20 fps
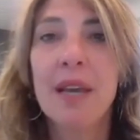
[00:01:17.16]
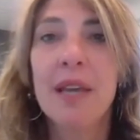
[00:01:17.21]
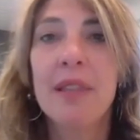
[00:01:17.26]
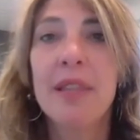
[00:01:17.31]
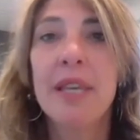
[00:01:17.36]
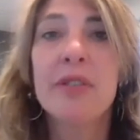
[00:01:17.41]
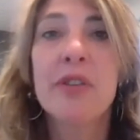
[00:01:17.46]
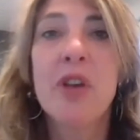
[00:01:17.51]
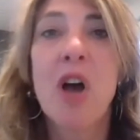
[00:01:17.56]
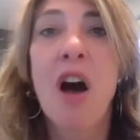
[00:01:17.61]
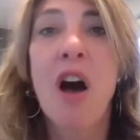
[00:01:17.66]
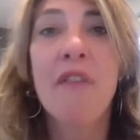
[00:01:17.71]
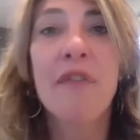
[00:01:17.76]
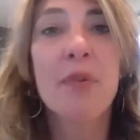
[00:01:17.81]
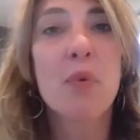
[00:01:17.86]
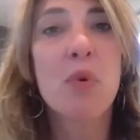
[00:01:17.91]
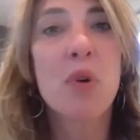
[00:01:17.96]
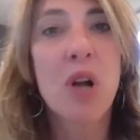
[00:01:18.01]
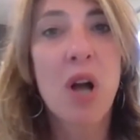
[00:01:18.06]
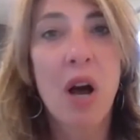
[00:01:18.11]
This
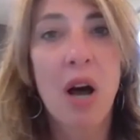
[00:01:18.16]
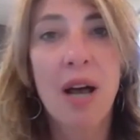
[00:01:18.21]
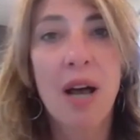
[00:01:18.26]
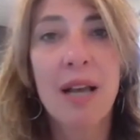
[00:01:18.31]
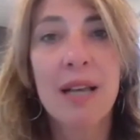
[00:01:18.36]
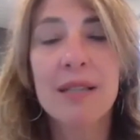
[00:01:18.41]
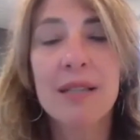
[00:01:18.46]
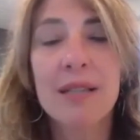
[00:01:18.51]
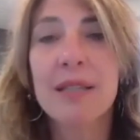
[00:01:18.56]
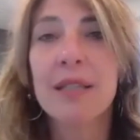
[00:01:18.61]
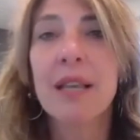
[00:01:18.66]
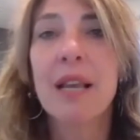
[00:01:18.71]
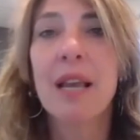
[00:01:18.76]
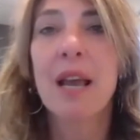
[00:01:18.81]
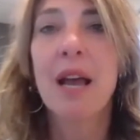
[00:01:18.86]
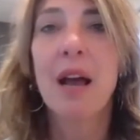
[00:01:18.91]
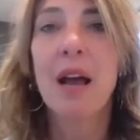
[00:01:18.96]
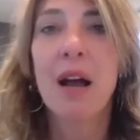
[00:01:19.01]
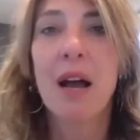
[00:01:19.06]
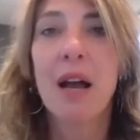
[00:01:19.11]
often will cause
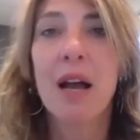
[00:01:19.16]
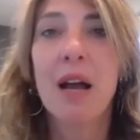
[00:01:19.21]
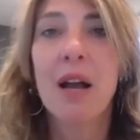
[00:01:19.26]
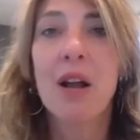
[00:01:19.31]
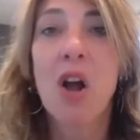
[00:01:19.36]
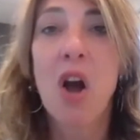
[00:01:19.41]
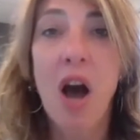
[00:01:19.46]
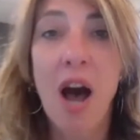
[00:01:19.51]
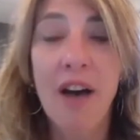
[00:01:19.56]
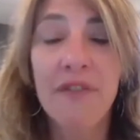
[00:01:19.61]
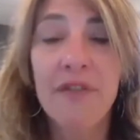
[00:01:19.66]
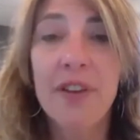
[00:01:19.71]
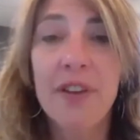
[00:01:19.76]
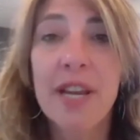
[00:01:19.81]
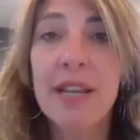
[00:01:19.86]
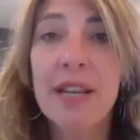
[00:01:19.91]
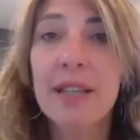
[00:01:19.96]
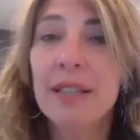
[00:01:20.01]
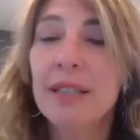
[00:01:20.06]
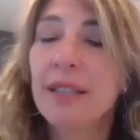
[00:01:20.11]

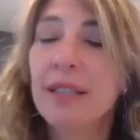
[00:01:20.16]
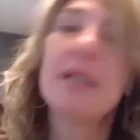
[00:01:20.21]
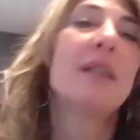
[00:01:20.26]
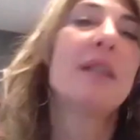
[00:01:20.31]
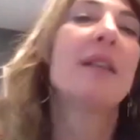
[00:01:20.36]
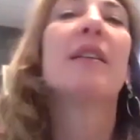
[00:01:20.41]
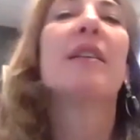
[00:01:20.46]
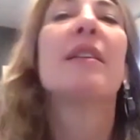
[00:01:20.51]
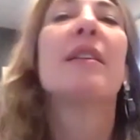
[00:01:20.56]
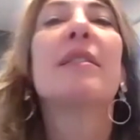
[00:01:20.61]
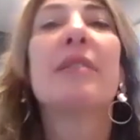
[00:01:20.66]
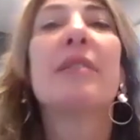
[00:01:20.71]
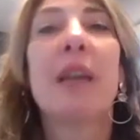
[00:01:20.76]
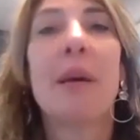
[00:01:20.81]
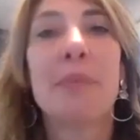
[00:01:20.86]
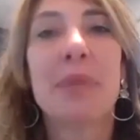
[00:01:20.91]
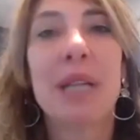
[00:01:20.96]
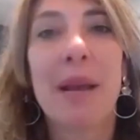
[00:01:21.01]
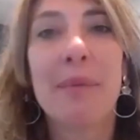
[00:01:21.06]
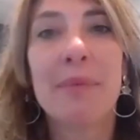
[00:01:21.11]
coughing,
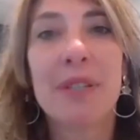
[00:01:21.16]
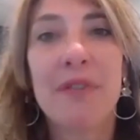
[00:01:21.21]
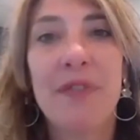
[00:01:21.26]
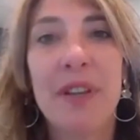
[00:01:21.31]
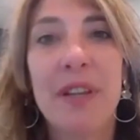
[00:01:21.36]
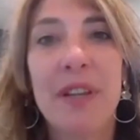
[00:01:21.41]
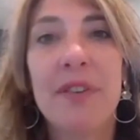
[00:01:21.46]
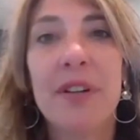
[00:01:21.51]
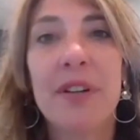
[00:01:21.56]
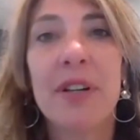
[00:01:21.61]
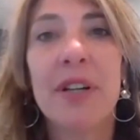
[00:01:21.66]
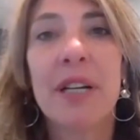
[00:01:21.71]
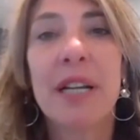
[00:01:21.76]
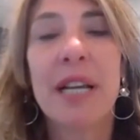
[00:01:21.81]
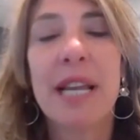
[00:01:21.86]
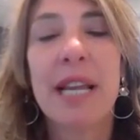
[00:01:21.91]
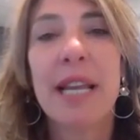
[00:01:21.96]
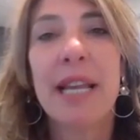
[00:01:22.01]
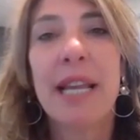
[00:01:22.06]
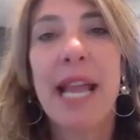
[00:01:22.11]
sometimes fever,
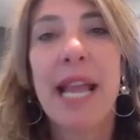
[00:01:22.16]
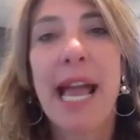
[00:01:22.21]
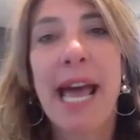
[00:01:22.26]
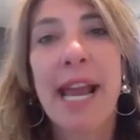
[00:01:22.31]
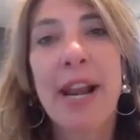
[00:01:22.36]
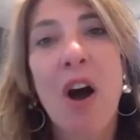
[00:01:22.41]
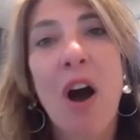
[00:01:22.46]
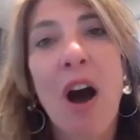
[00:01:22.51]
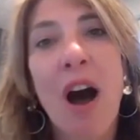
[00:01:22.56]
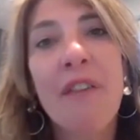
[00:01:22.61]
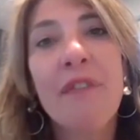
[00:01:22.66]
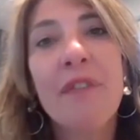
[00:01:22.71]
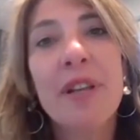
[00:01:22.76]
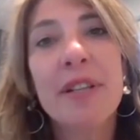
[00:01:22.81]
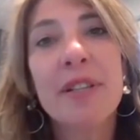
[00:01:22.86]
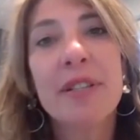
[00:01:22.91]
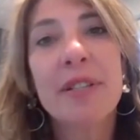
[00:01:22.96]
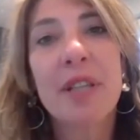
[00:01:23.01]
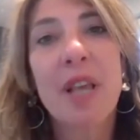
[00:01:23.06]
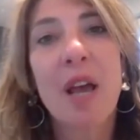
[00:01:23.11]
and
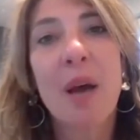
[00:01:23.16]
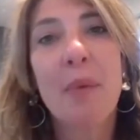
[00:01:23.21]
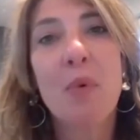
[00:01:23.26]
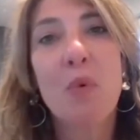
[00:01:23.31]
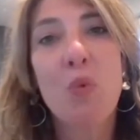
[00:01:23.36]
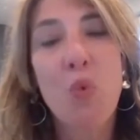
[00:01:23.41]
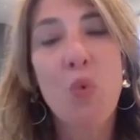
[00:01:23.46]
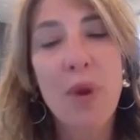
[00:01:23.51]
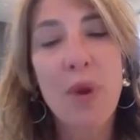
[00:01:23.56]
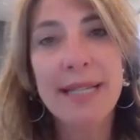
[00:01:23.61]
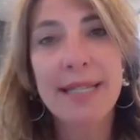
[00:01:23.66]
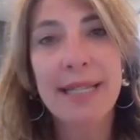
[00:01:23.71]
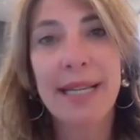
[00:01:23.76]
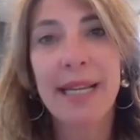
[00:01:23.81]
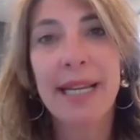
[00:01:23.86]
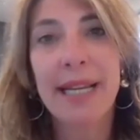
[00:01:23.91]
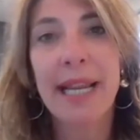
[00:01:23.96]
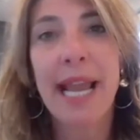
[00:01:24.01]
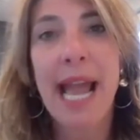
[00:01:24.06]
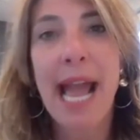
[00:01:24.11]
often some
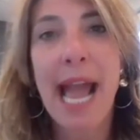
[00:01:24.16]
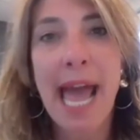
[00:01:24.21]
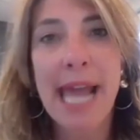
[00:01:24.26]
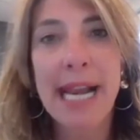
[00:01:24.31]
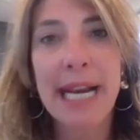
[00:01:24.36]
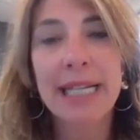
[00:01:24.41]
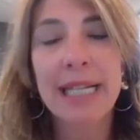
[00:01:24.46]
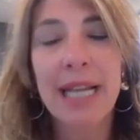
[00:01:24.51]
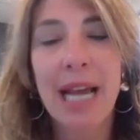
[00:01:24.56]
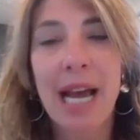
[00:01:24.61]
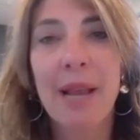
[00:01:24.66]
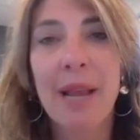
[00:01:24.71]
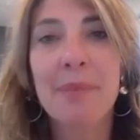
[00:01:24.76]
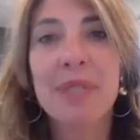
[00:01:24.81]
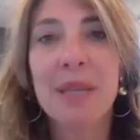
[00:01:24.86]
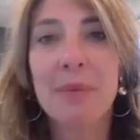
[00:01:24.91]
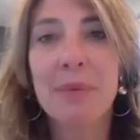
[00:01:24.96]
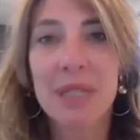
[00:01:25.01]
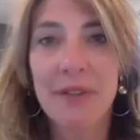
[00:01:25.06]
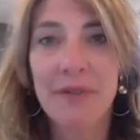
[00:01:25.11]
wheezing, and at
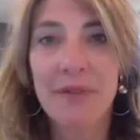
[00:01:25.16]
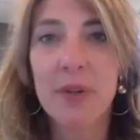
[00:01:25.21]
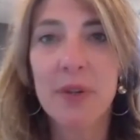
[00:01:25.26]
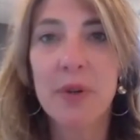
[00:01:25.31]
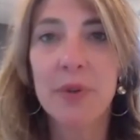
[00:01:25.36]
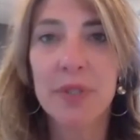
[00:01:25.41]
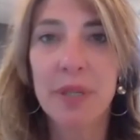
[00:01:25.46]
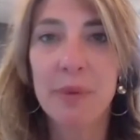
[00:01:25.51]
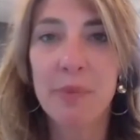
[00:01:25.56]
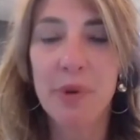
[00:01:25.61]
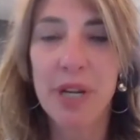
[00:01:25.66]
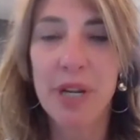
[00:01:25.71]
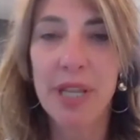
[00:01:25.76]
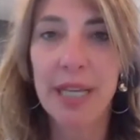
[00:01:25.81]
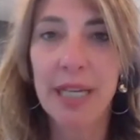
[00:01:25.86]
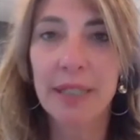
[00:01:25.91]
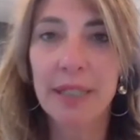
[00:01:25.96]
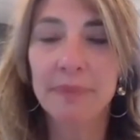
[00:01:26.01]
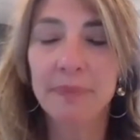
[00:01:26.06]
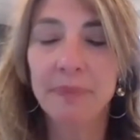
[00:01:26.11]
times some difficulty
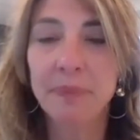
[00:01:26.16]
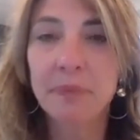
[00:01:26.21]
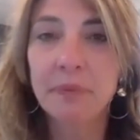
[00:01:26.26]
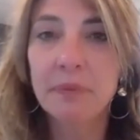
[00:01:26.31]
breathing.